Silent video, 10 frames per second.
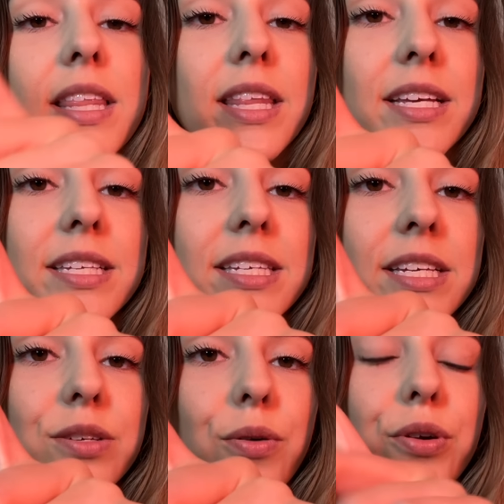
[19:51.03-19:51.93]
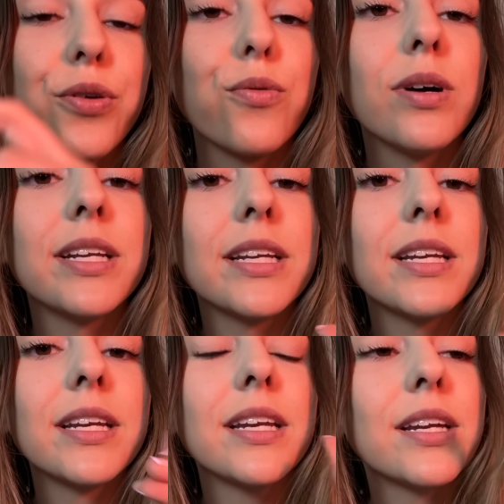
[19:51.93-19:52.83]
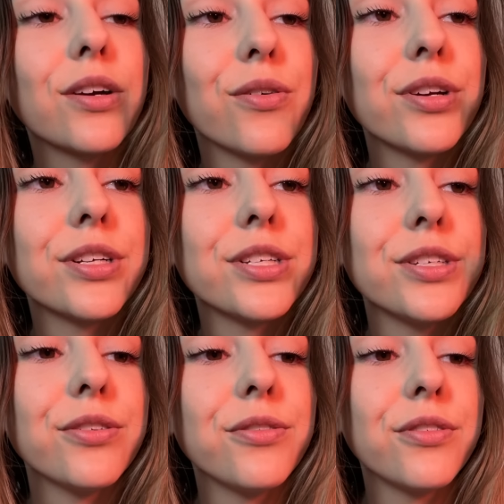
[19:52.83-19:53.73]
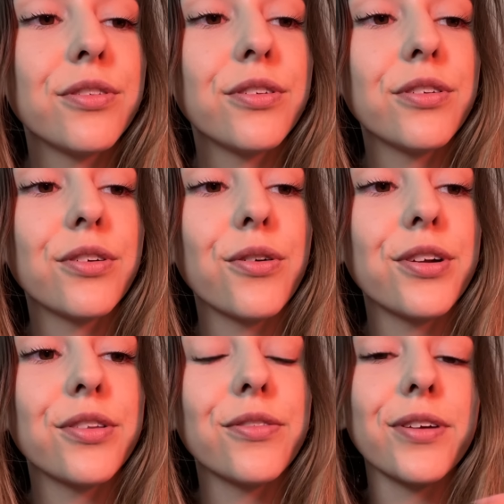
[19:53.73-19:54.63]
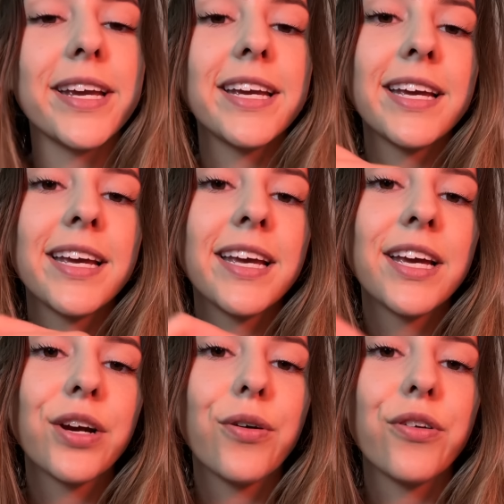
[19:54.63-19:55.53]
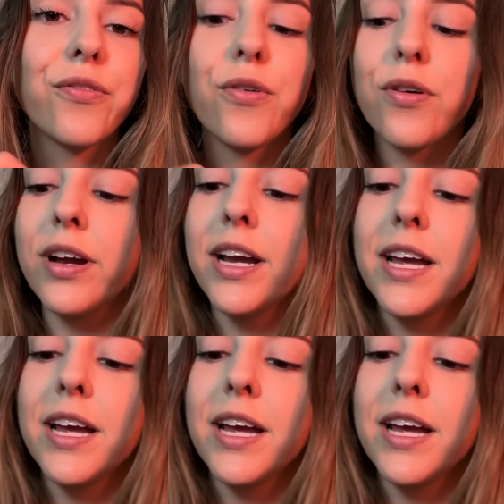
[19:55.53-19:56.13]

This is corner one, corner two, corner three, corner four.